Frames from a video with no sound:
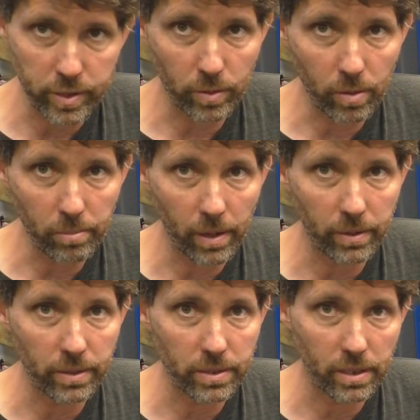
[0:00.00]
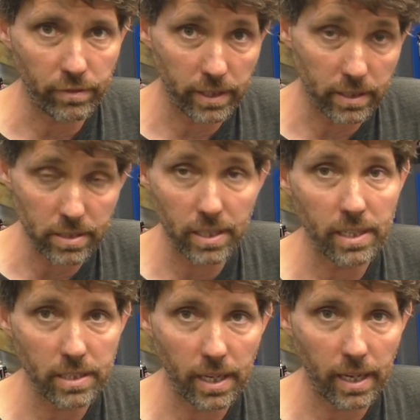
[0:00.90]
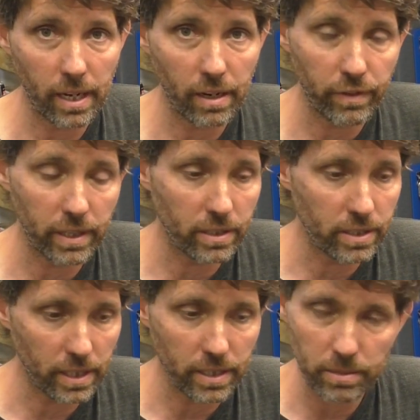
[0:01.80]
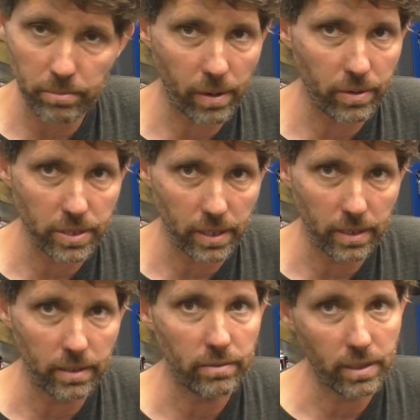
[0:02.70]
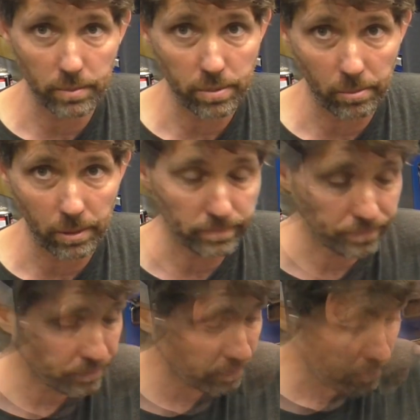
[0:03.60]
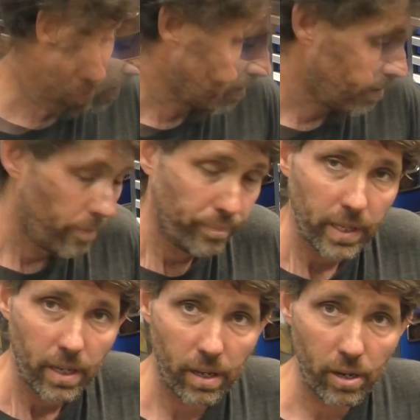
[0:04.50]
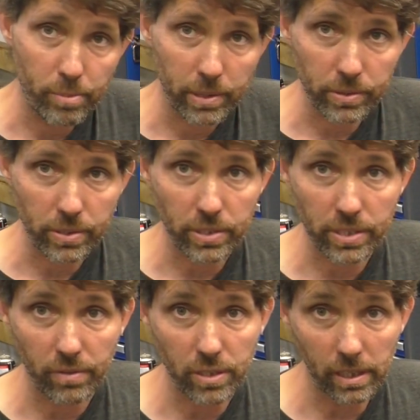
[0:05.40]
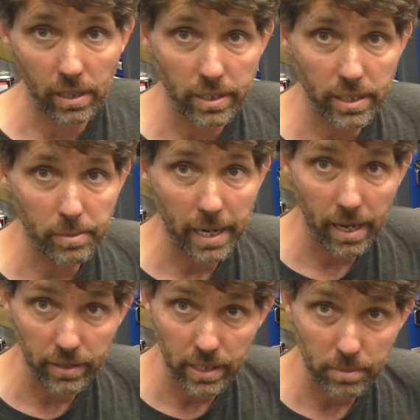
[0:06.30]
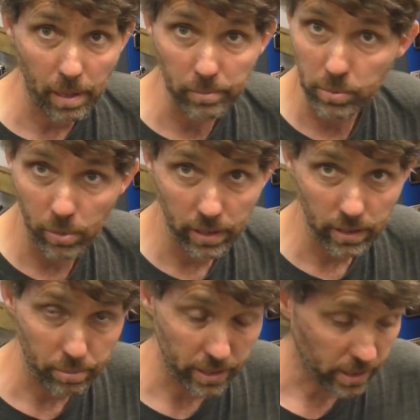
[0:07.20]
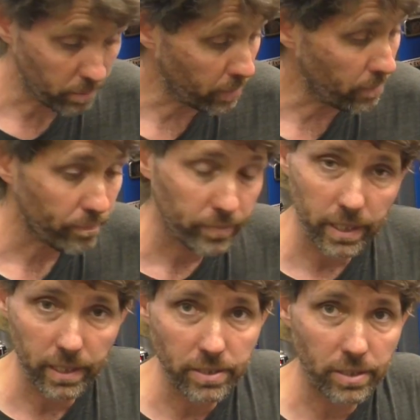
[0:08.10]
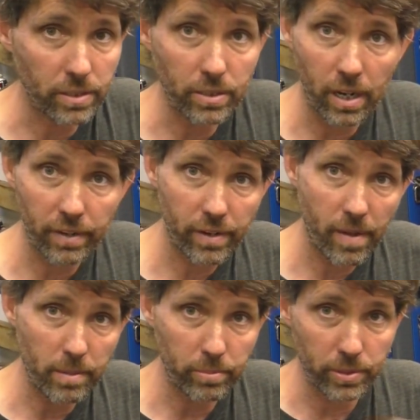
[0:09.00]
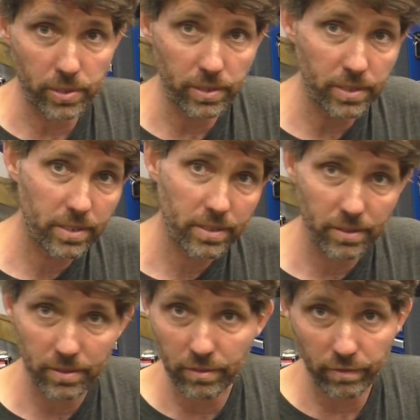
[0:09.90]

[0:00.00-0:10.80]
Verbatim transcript: physical components. If you can see a tear, if you can see some perishing, there's a problem. I hope it also just gives you a little idea about how these pumps work. They're pretty simple. It is just a diaphragm that pushes